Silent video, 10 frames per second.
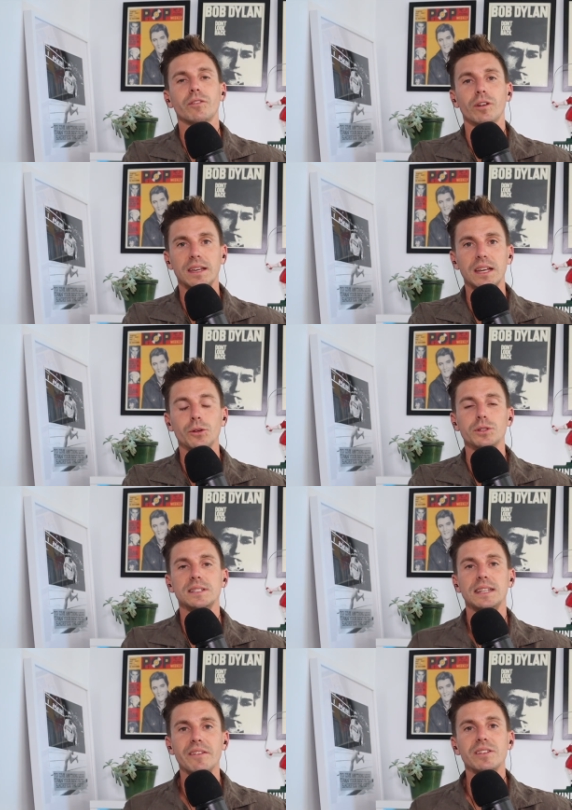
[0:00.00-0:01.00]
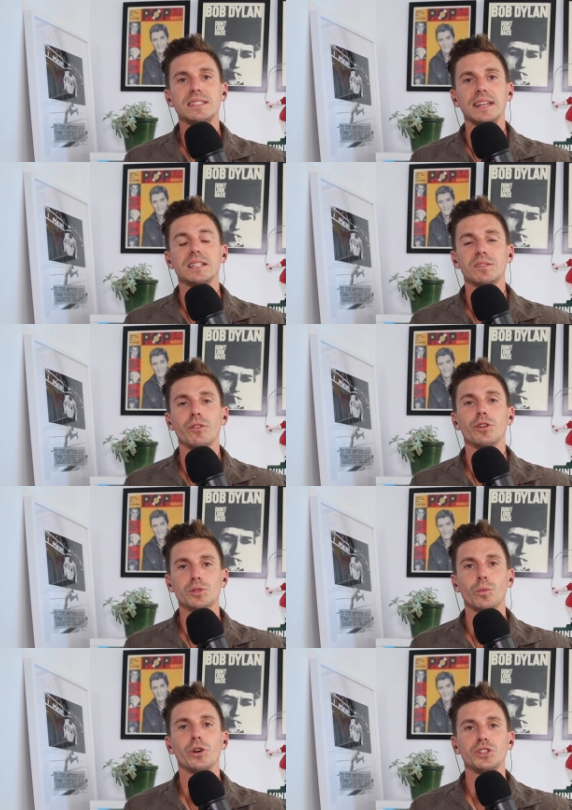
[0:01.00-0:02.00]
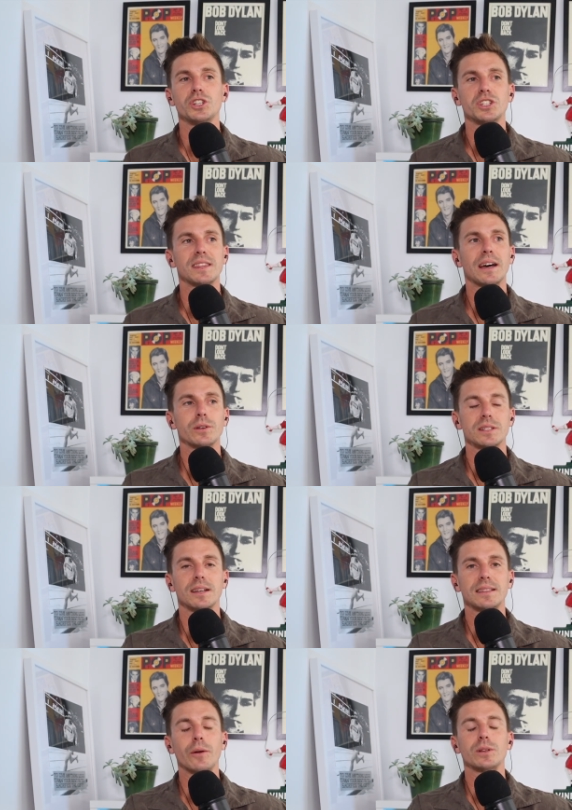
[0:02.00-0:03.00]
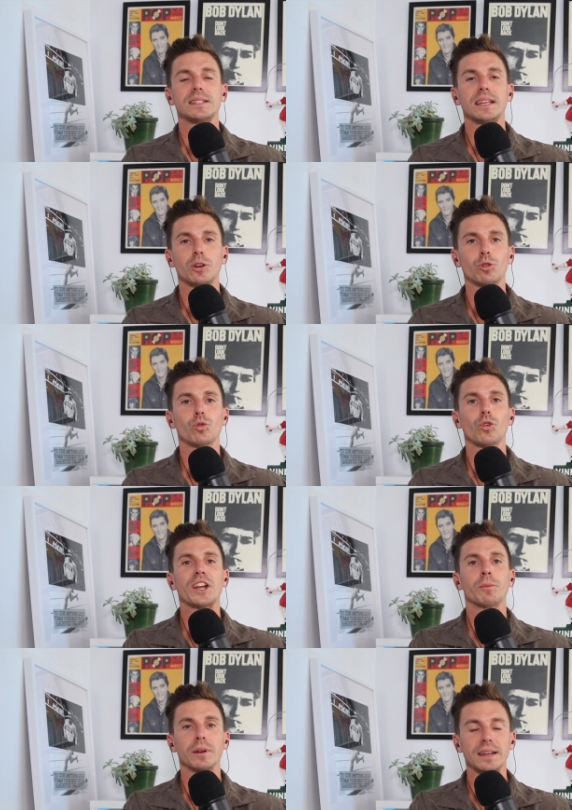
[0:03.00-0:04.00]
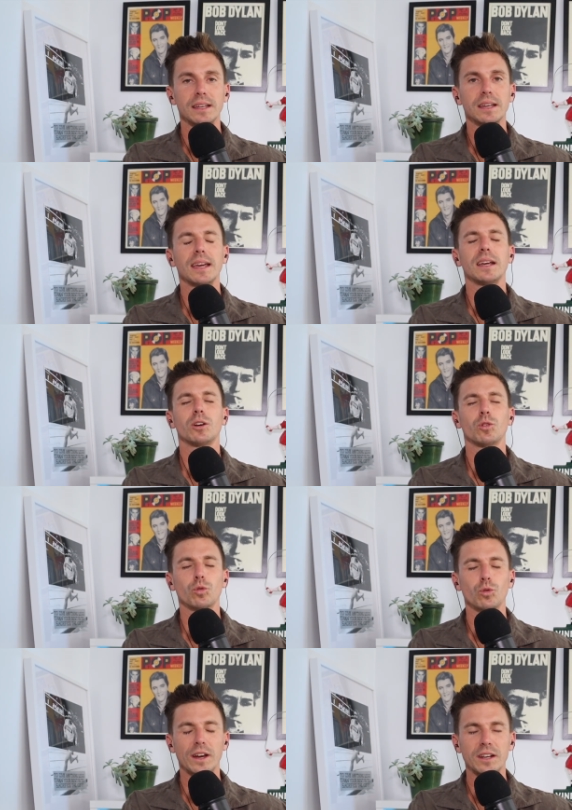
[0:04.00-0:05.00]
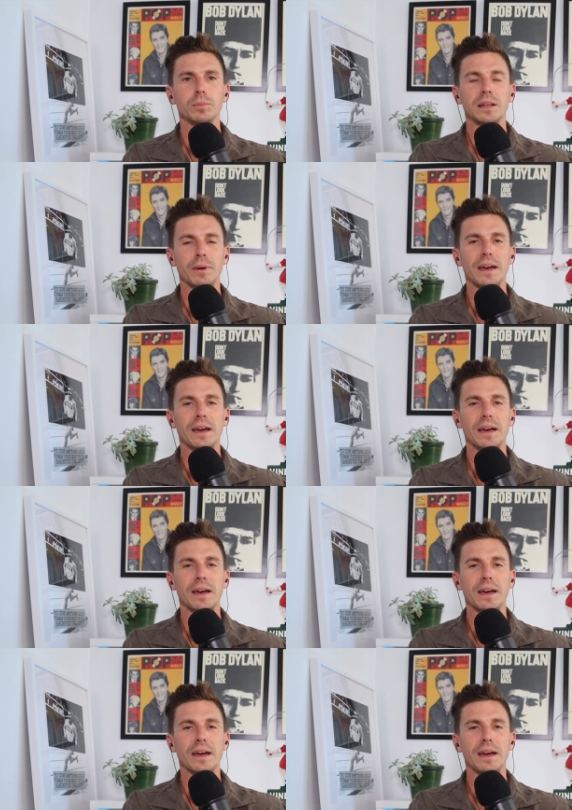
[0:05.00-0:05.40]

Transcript: for a kid who's never said his first word just yet, that was a that was an incredibly, incredibly